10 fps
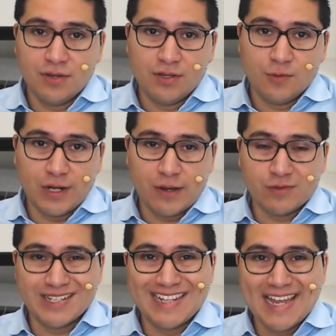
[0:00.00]
when I was
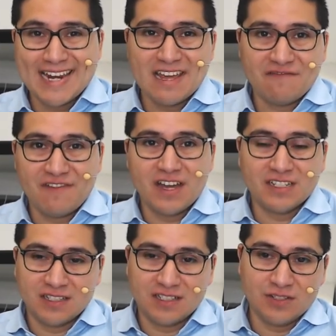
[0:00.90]
at Daily
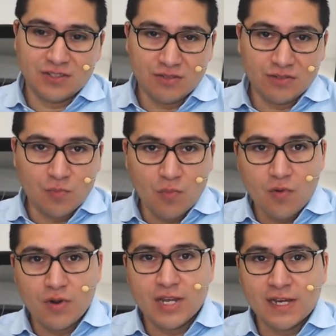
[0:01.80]
FX, used to do the
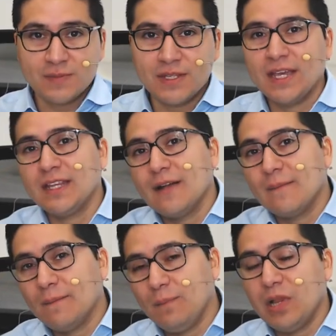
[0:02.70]
morning update
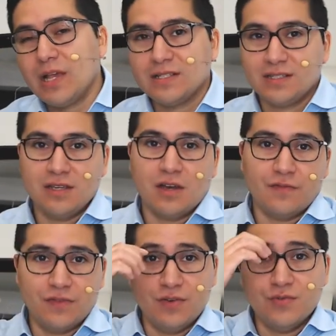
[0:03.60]
plus the
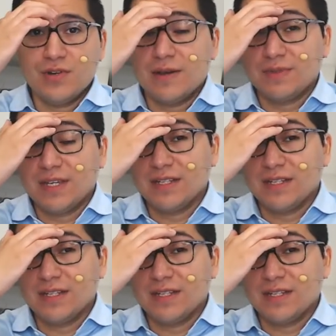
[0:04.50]
afternoon update.